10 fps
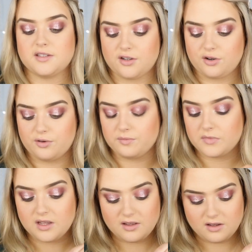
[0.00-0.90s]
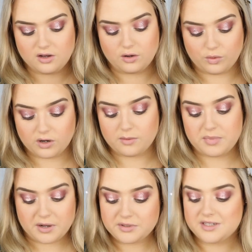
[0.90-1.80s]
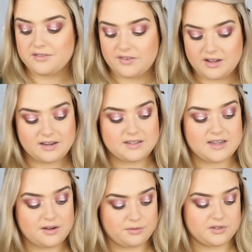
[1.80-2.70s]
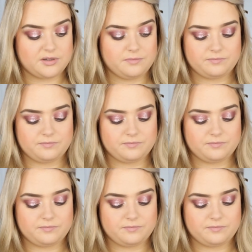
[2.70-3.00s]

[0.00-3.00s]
So we're about to find out.